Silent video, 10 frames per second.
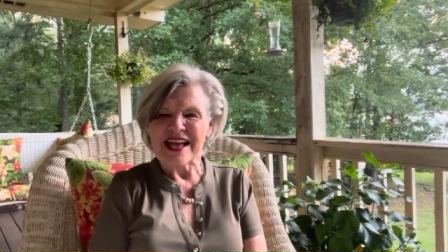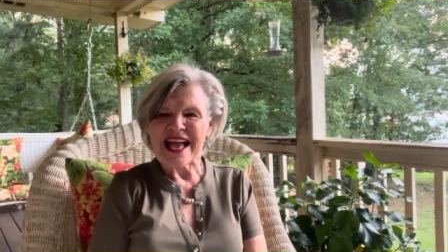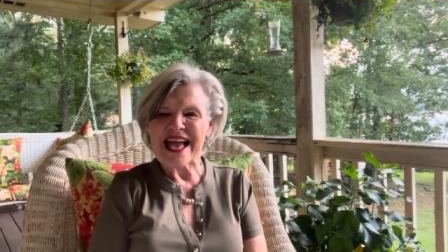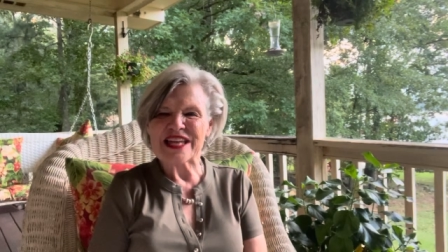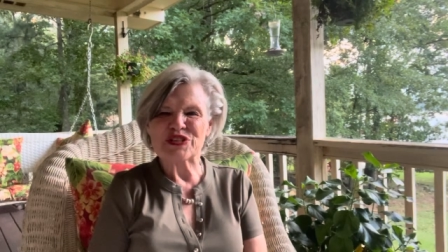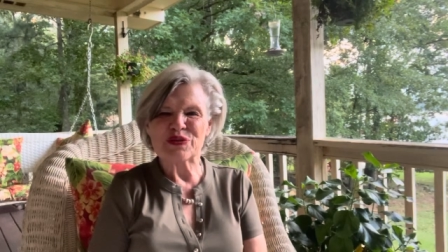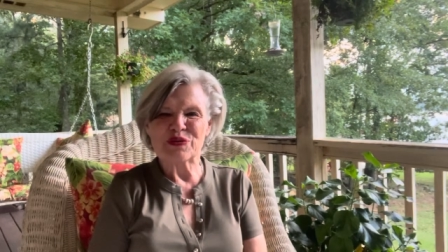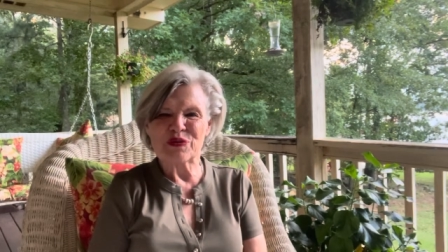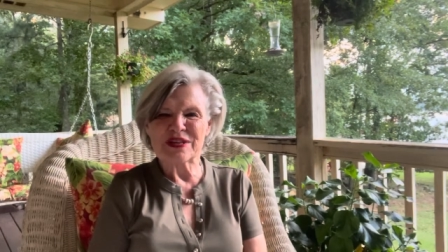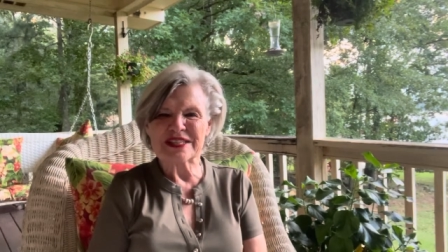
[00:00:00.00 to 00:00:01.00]
had
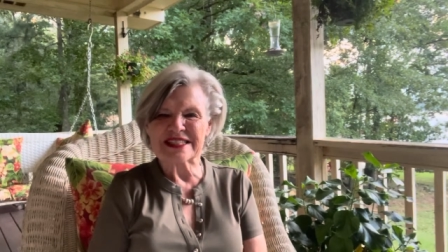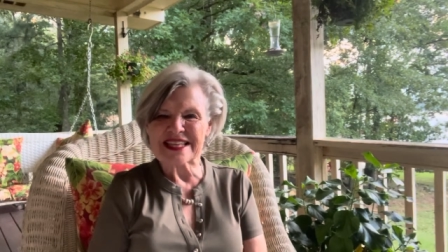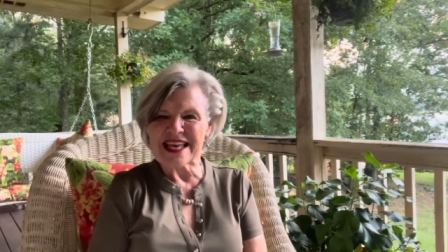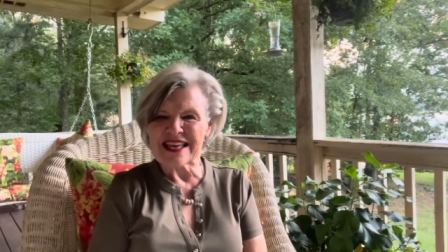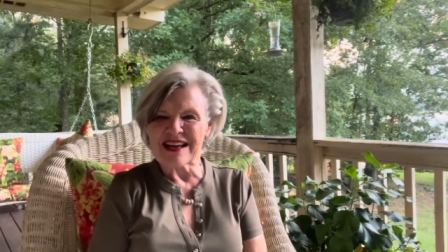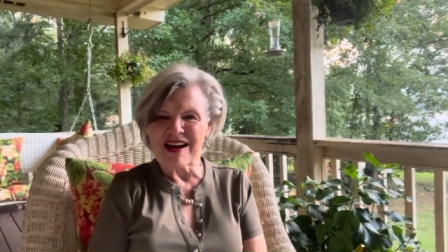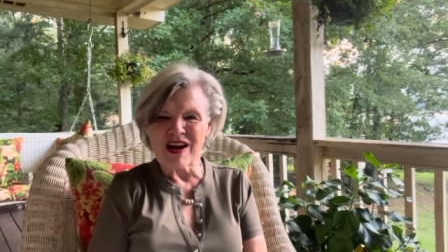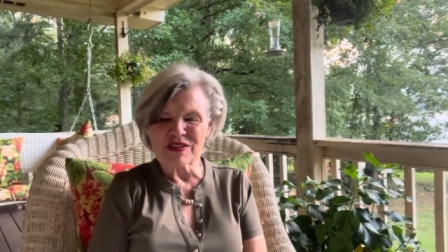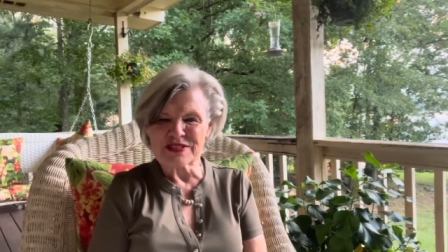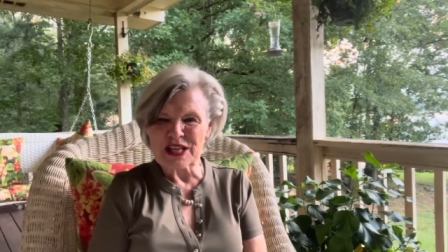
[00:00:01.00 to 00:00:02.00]
to say
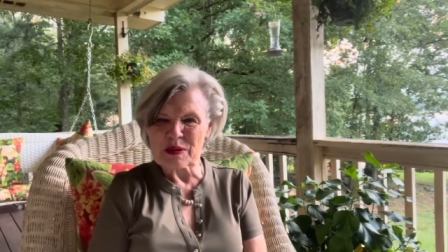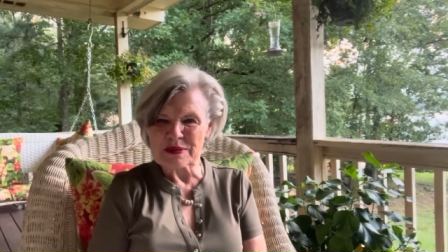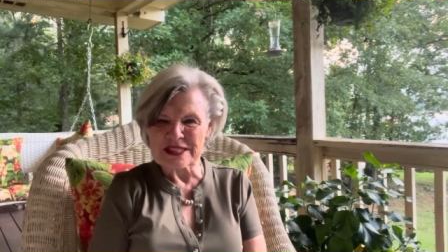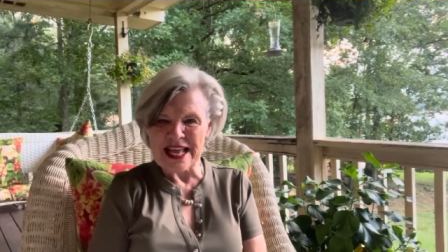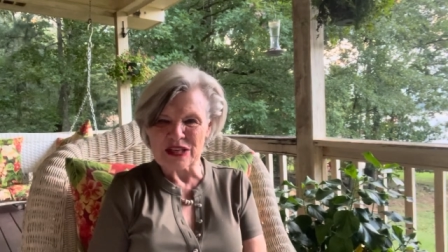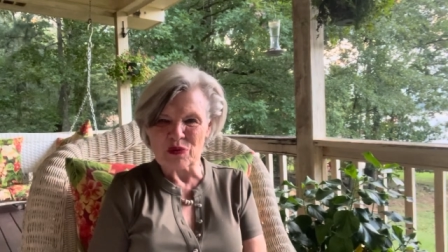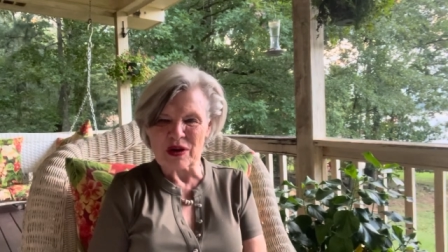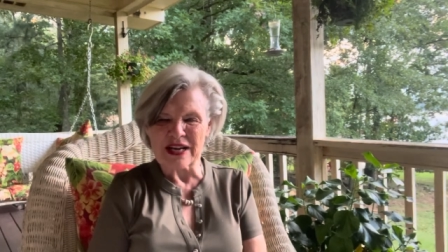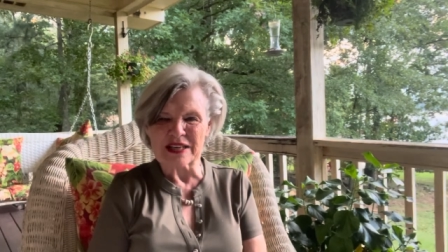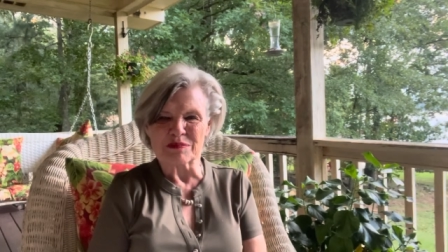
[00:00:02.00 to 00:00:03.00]
all of Psalms
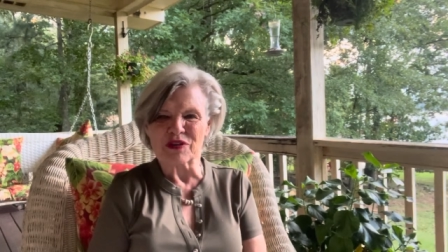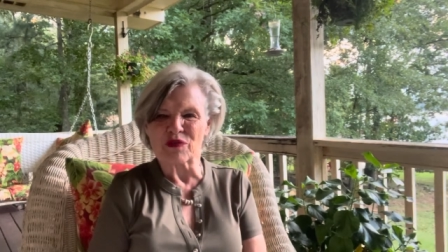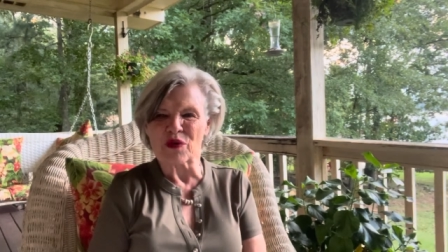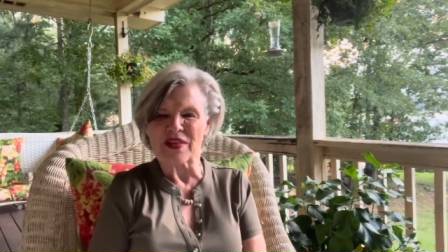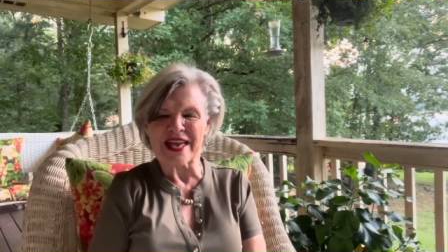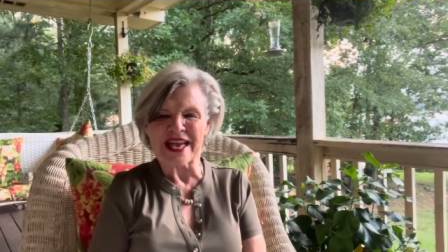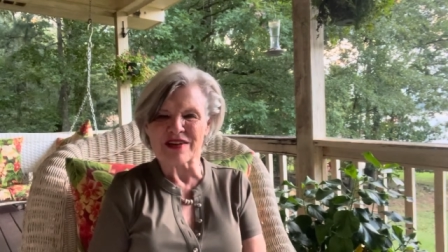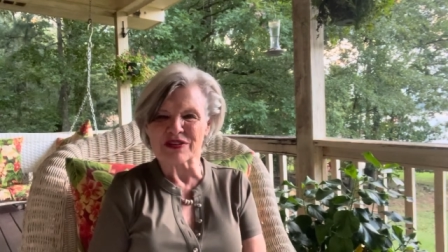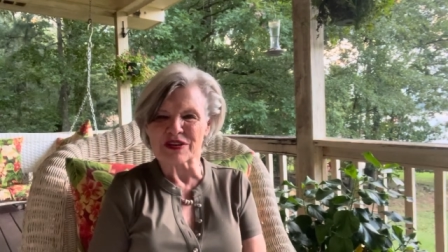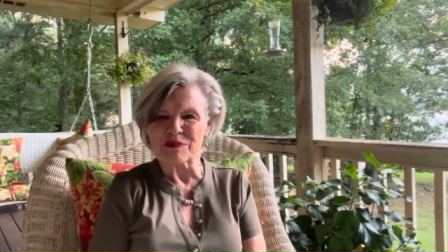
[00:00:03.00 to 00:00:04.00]
91 before they
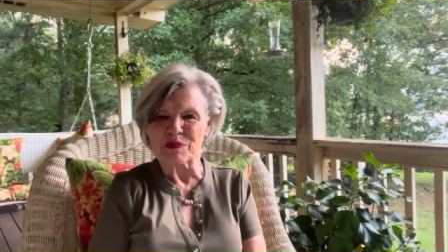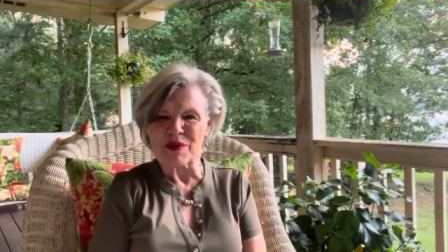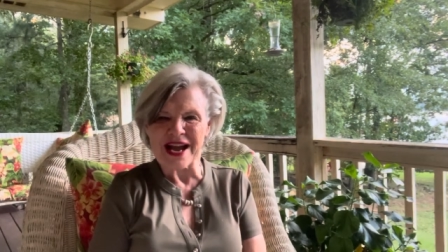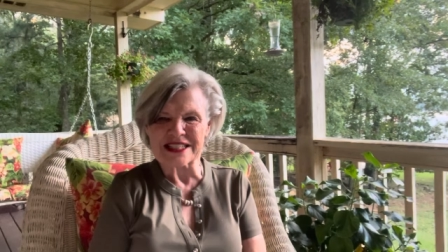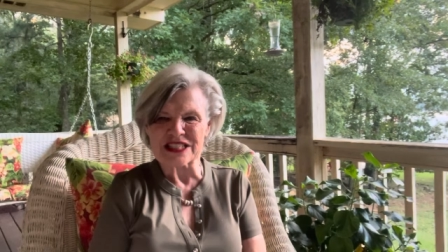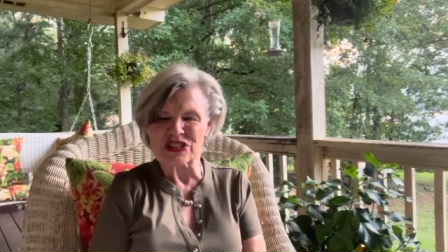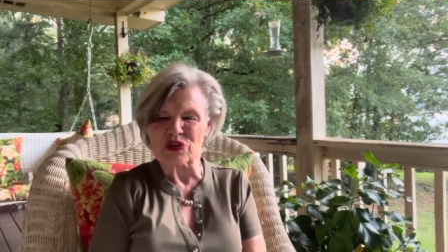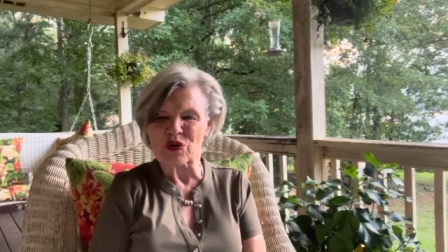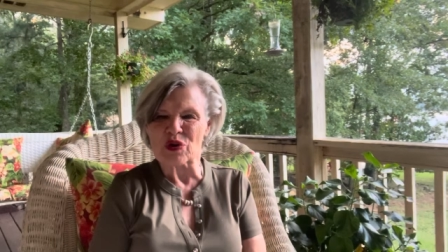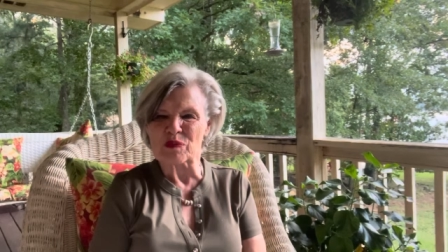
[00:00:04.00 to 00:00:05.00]
ever practiced
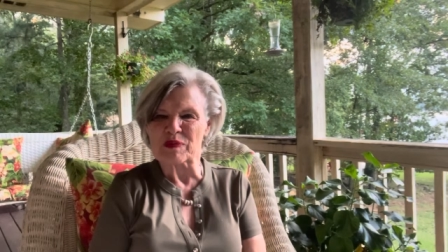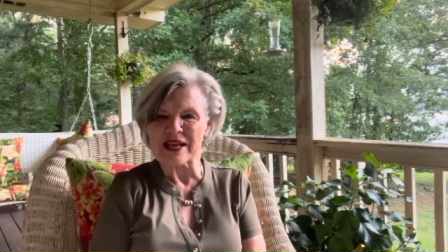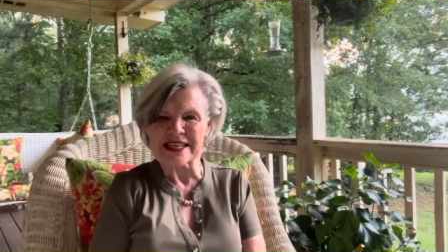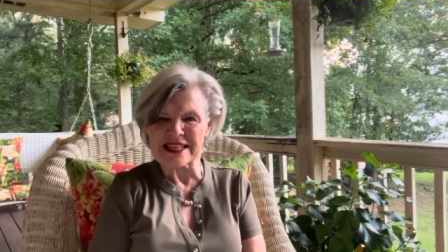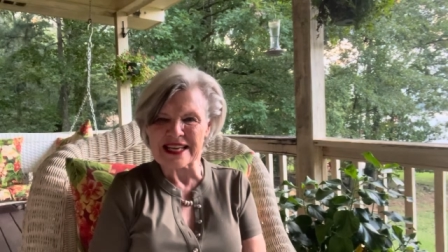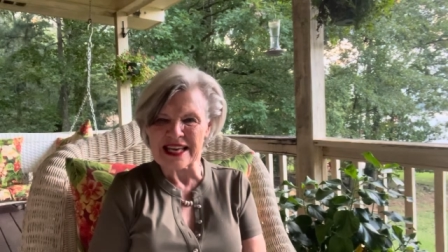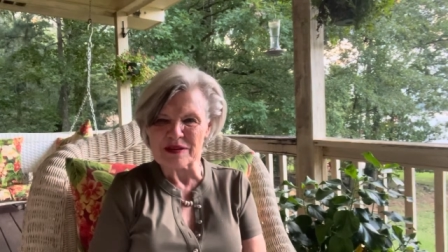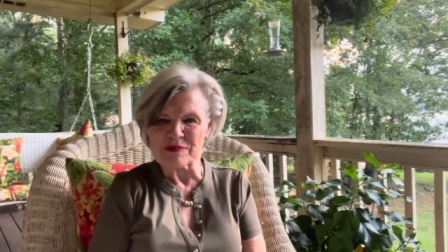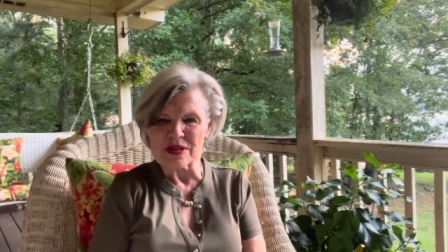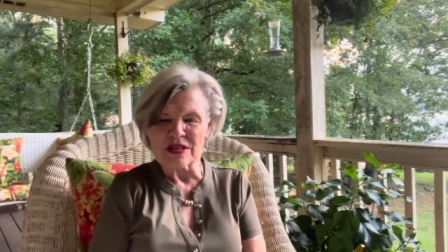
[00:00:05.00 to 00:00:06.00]
or played a game.